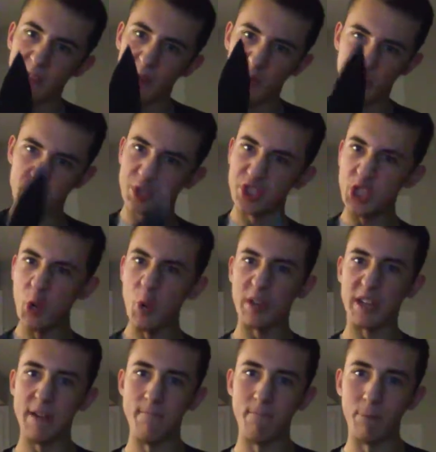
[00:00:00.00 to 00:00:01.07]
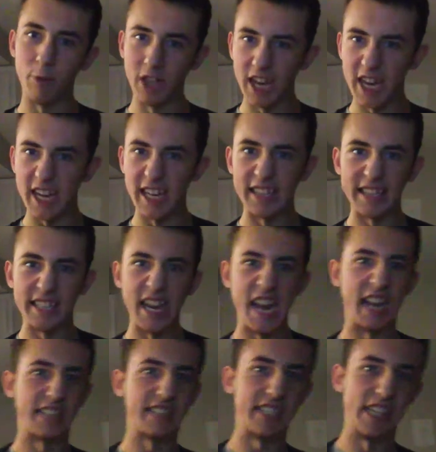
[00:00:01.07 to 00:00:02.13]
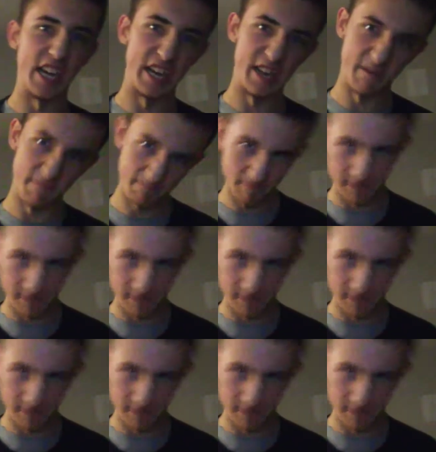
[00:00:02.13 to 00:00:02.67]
Well, two can play at that game.